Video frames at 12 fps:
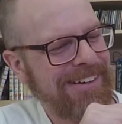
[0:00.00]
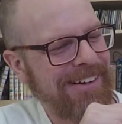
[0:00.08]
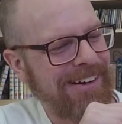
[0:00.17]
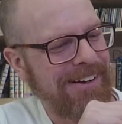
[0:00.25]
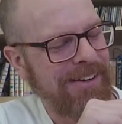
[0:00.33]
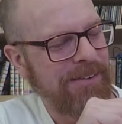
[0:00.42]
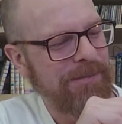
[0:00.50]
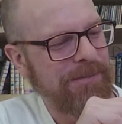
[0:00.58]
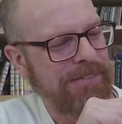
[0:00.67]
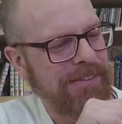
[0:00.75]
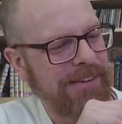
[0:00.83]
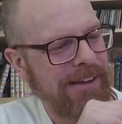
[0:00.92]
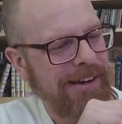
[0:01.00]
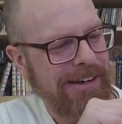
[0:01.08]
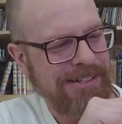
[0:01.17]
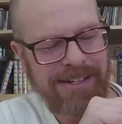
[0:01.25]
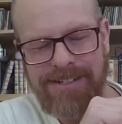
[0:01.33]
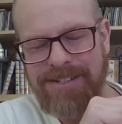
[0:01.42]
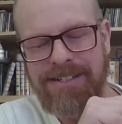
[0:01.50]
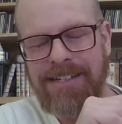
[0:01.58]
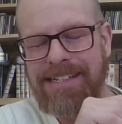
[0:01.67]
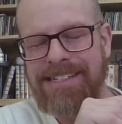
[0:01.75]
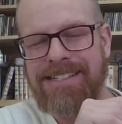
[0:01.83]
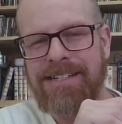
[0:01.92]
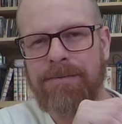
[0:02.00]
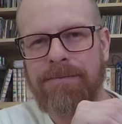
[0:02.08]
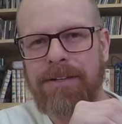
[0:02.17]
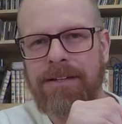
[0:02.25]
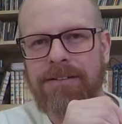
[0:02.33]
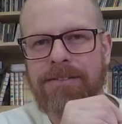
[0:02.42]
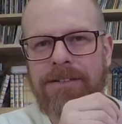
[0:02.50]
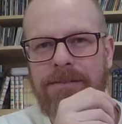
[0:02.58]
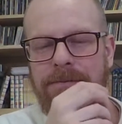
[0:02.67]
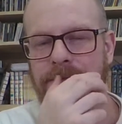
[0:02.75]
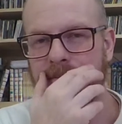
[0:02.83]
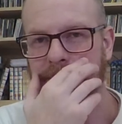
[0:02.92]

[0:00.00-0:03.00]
I guess I just needed something to